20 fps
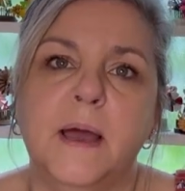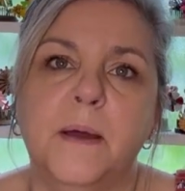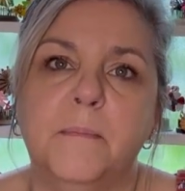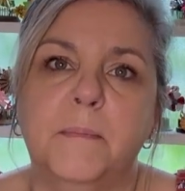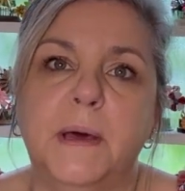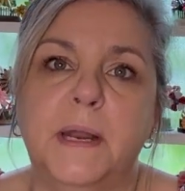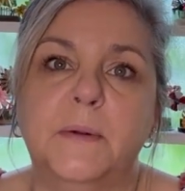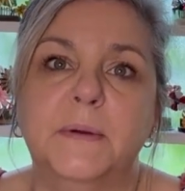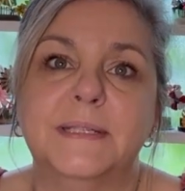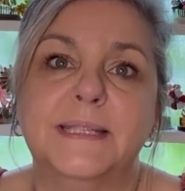
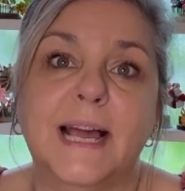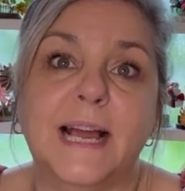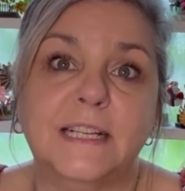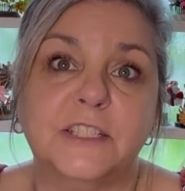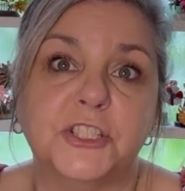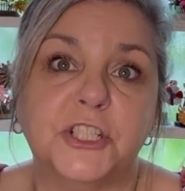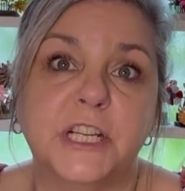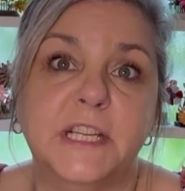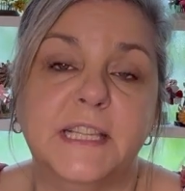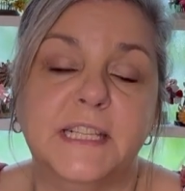But it was
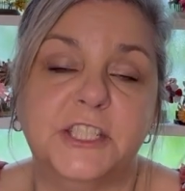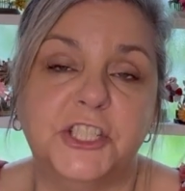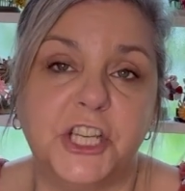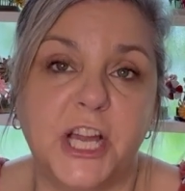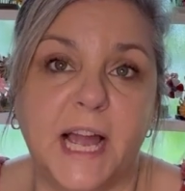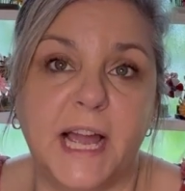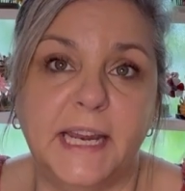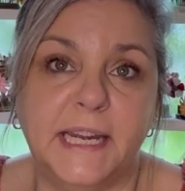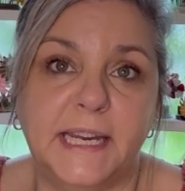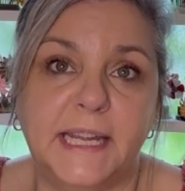actually the
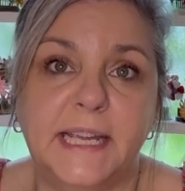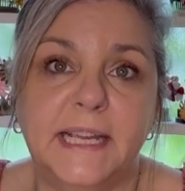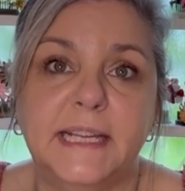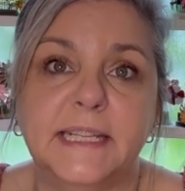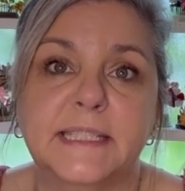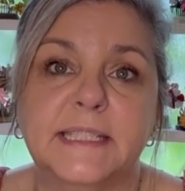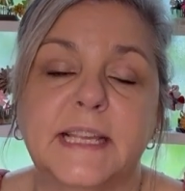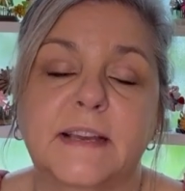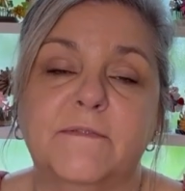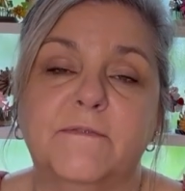
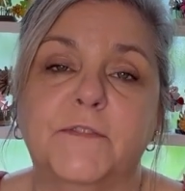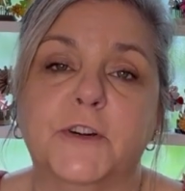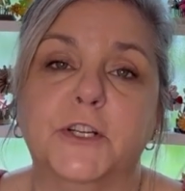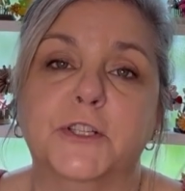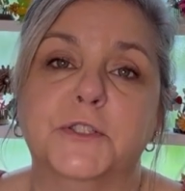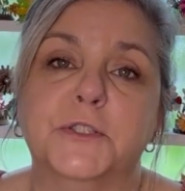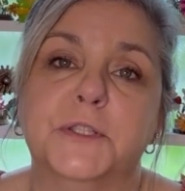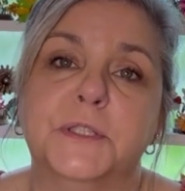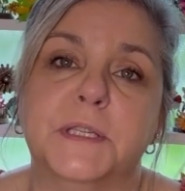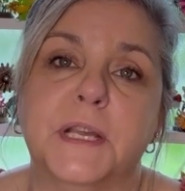Chinese that
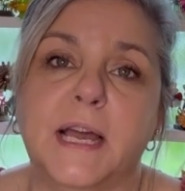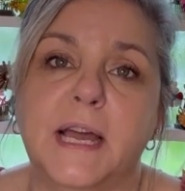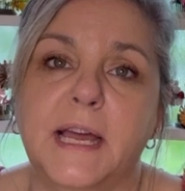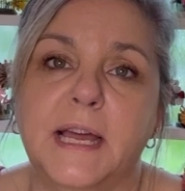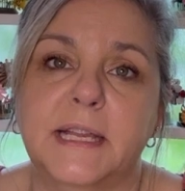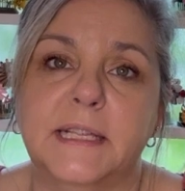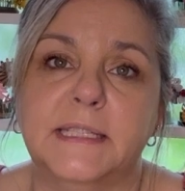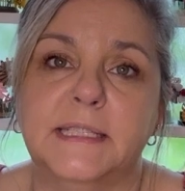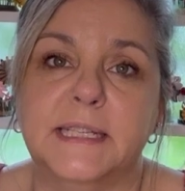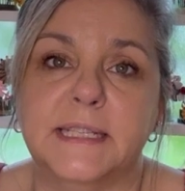first
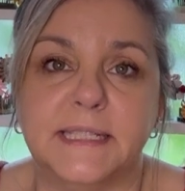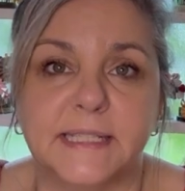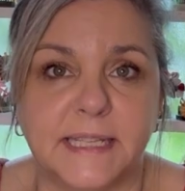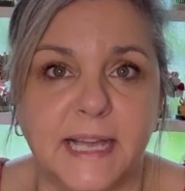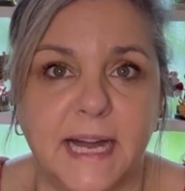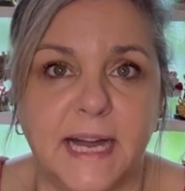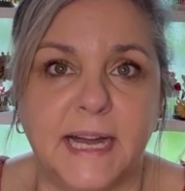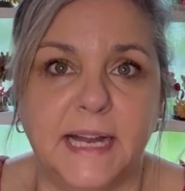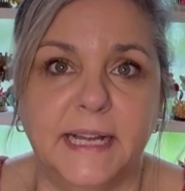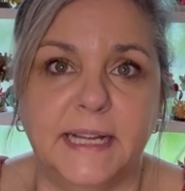
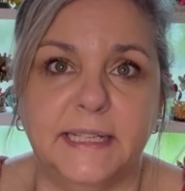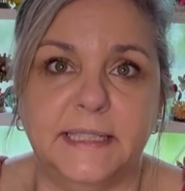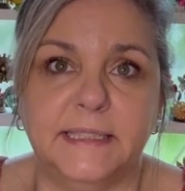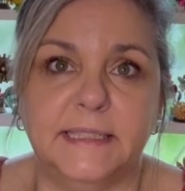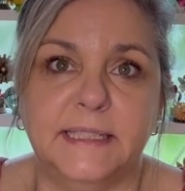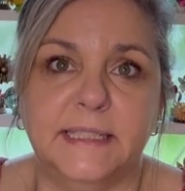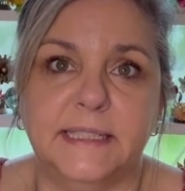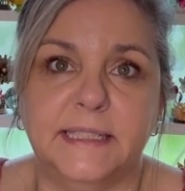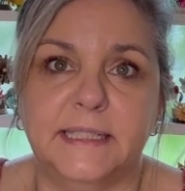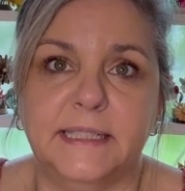
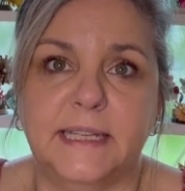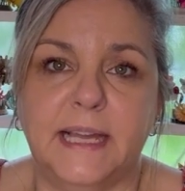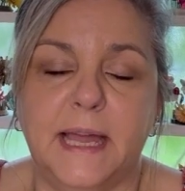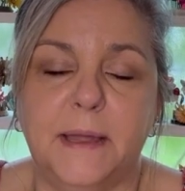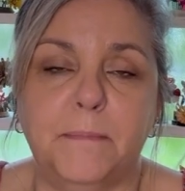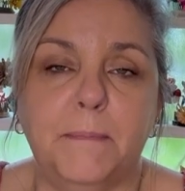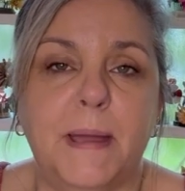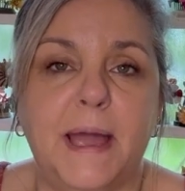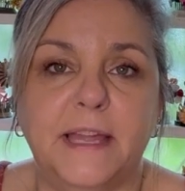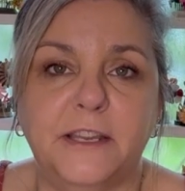designed
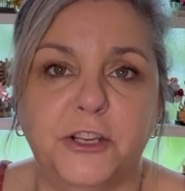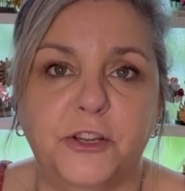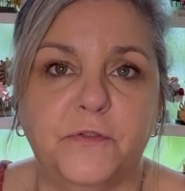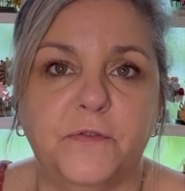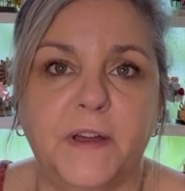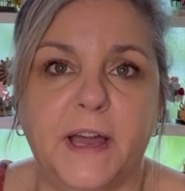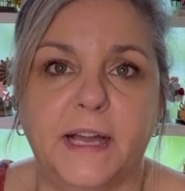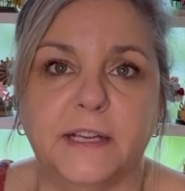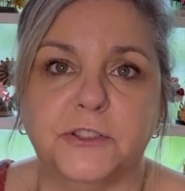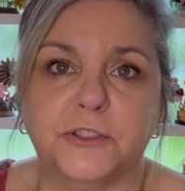and
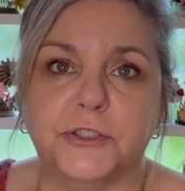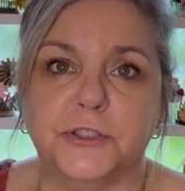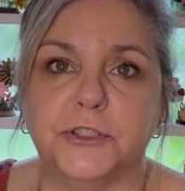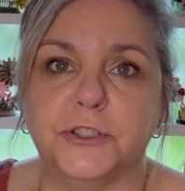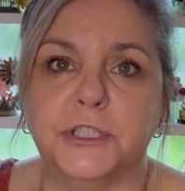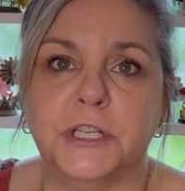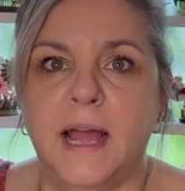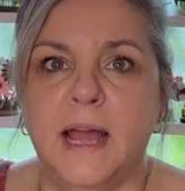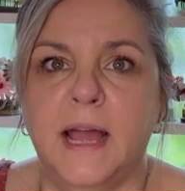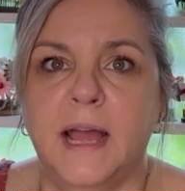
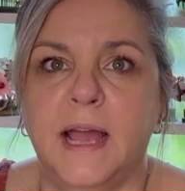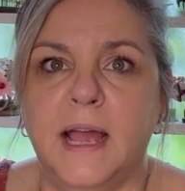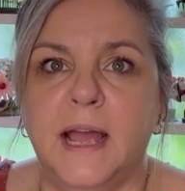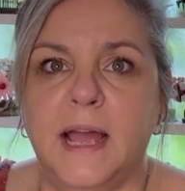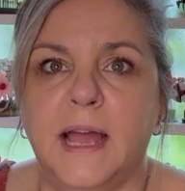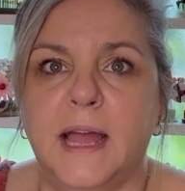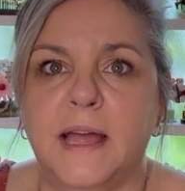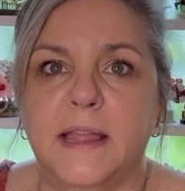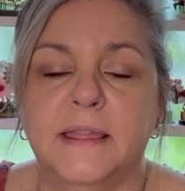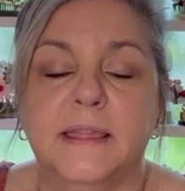manufactured
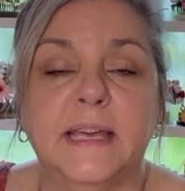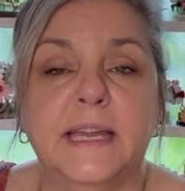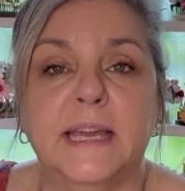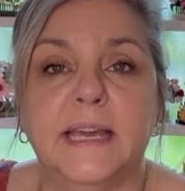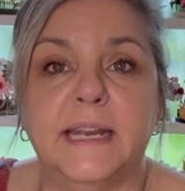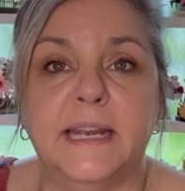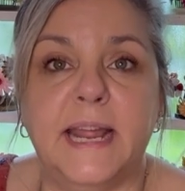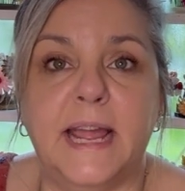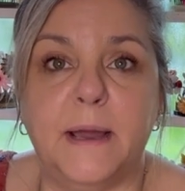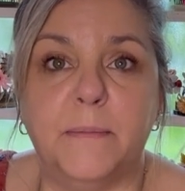the
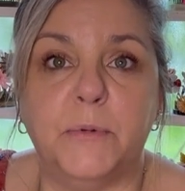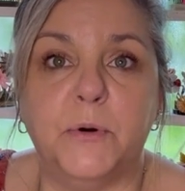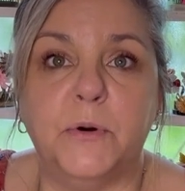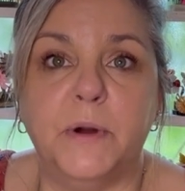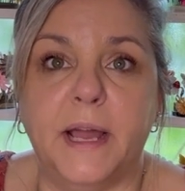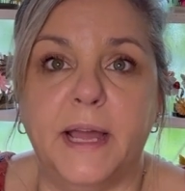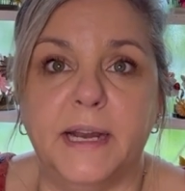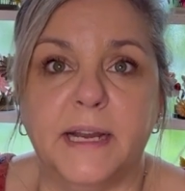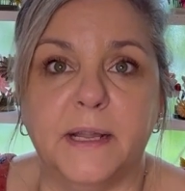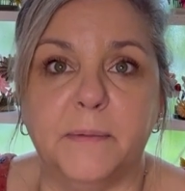enamel
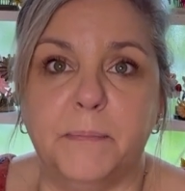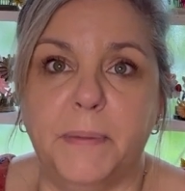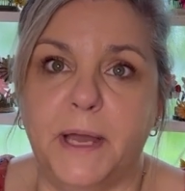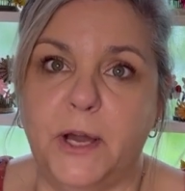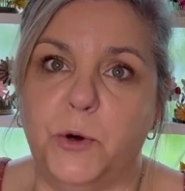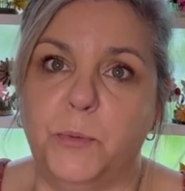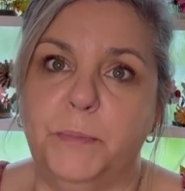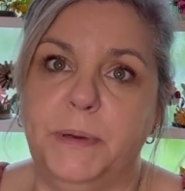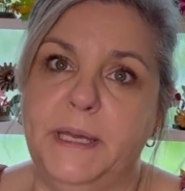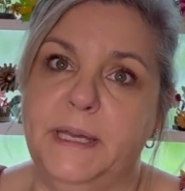and
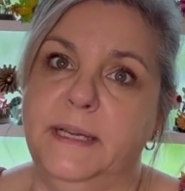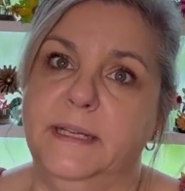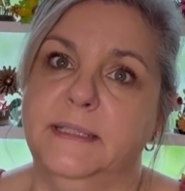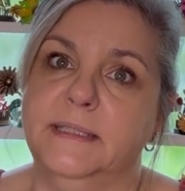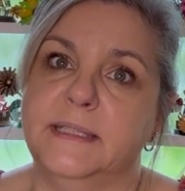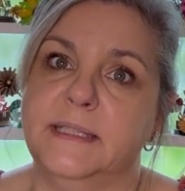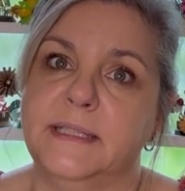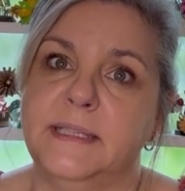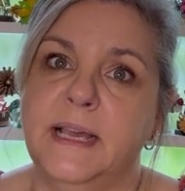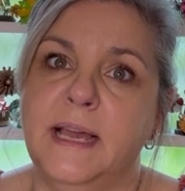lapel
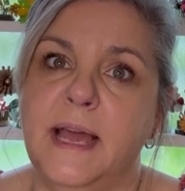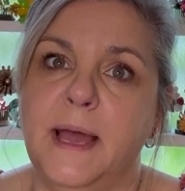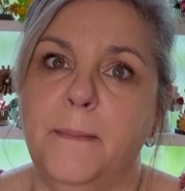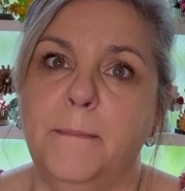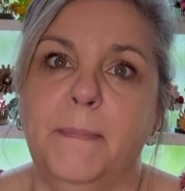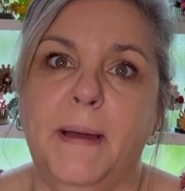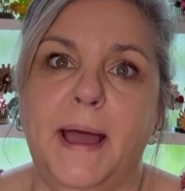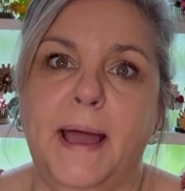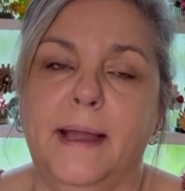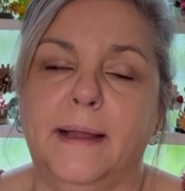pins
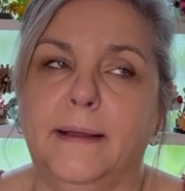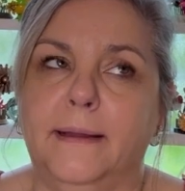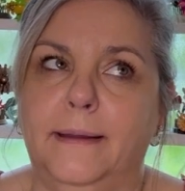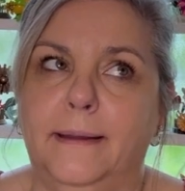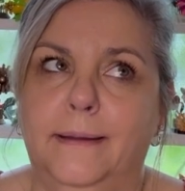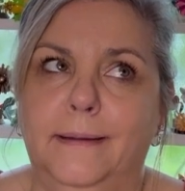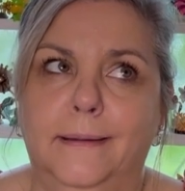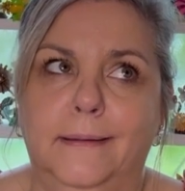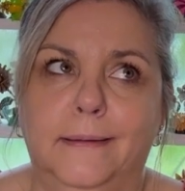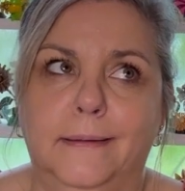back
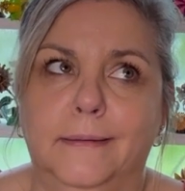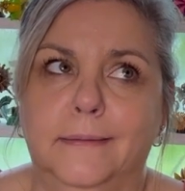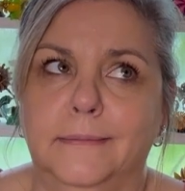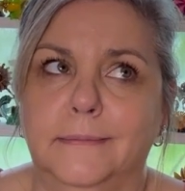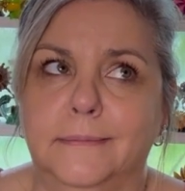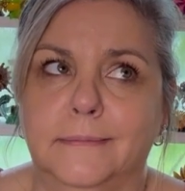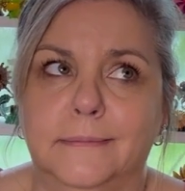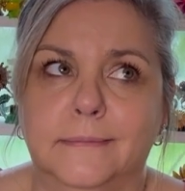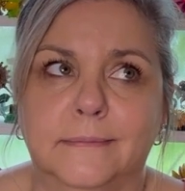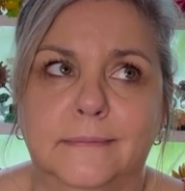
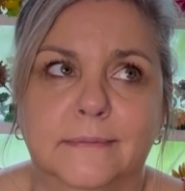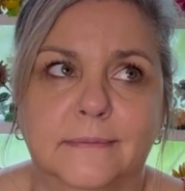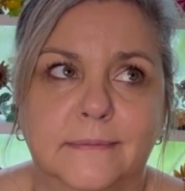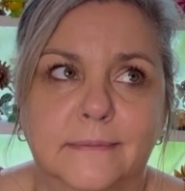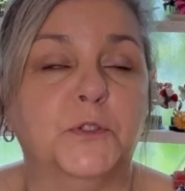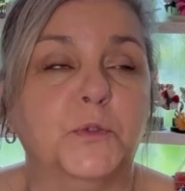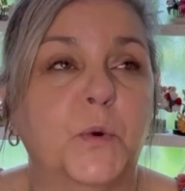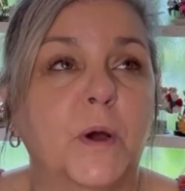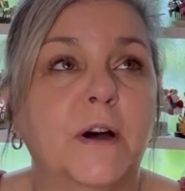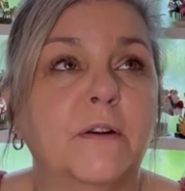in
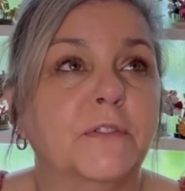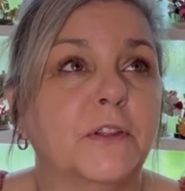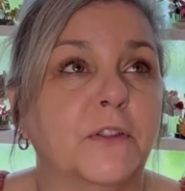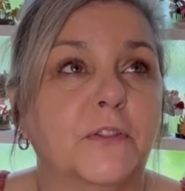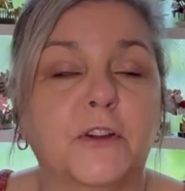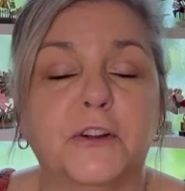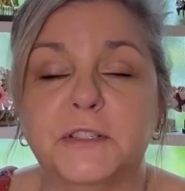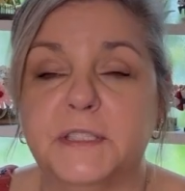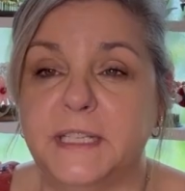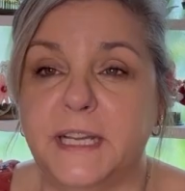12 to
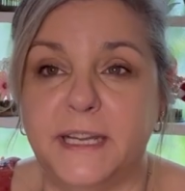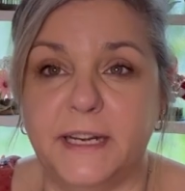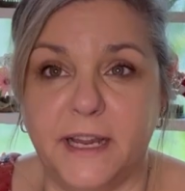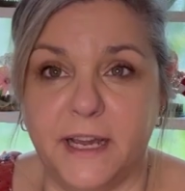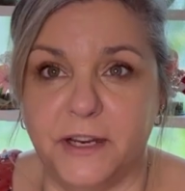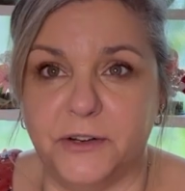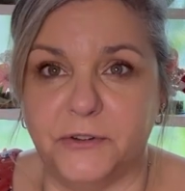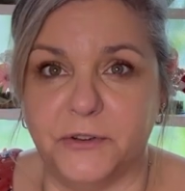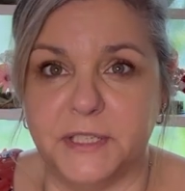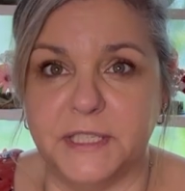
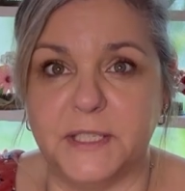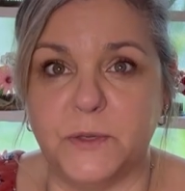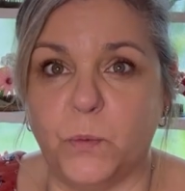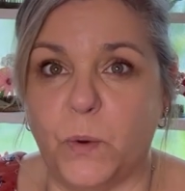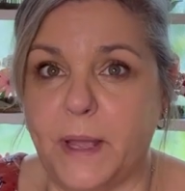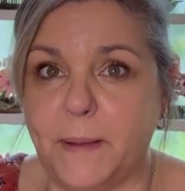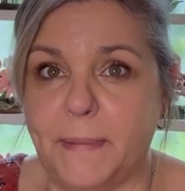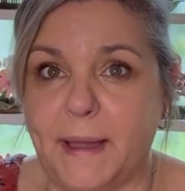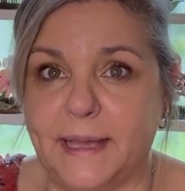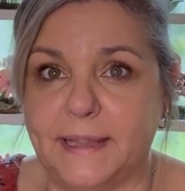1300s,
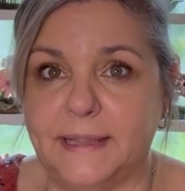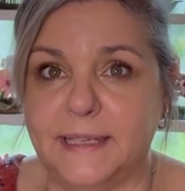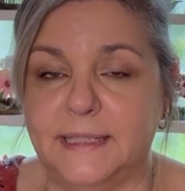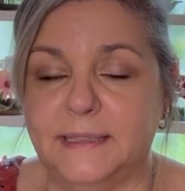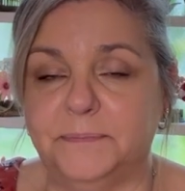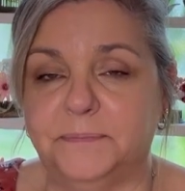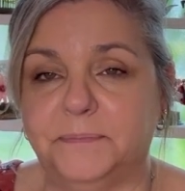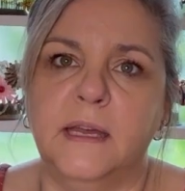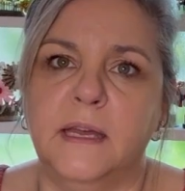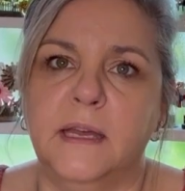way back
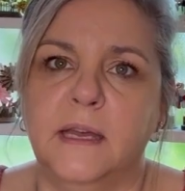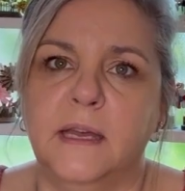then.